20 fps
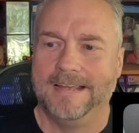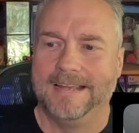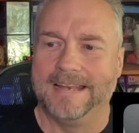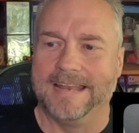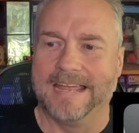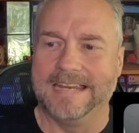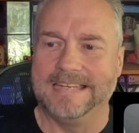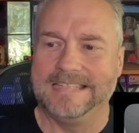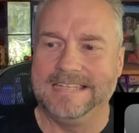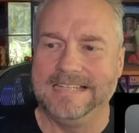
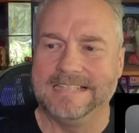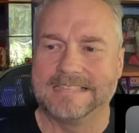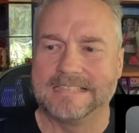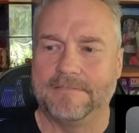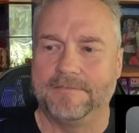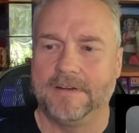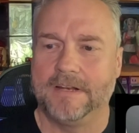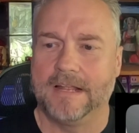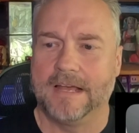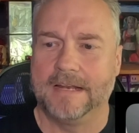
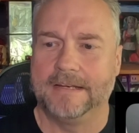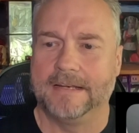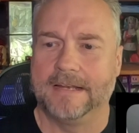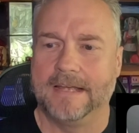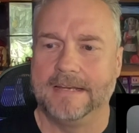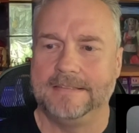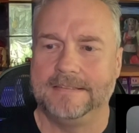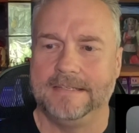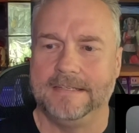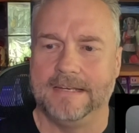1979 to
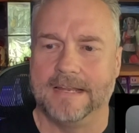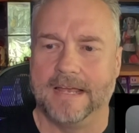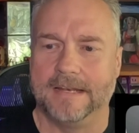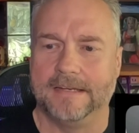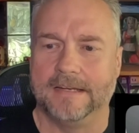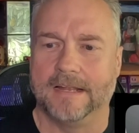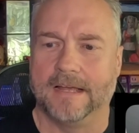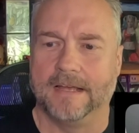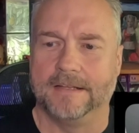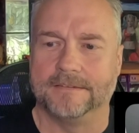
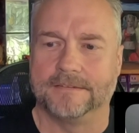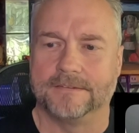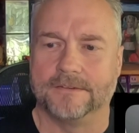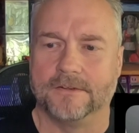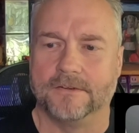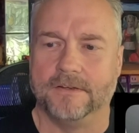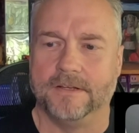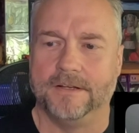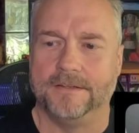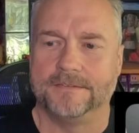1999.
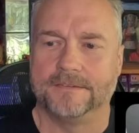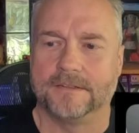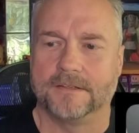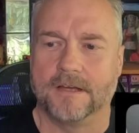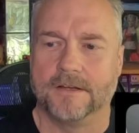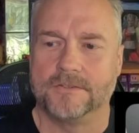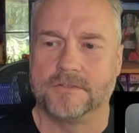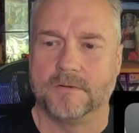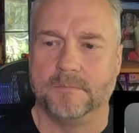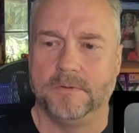So it is a
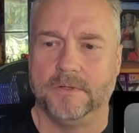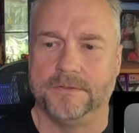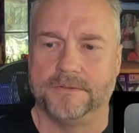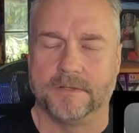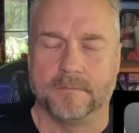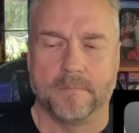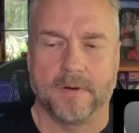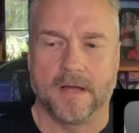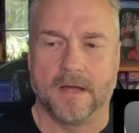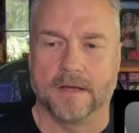country
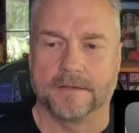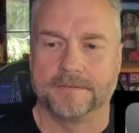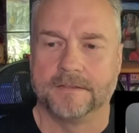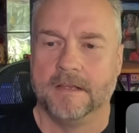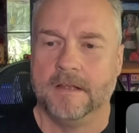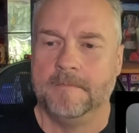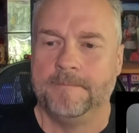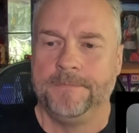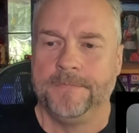music box.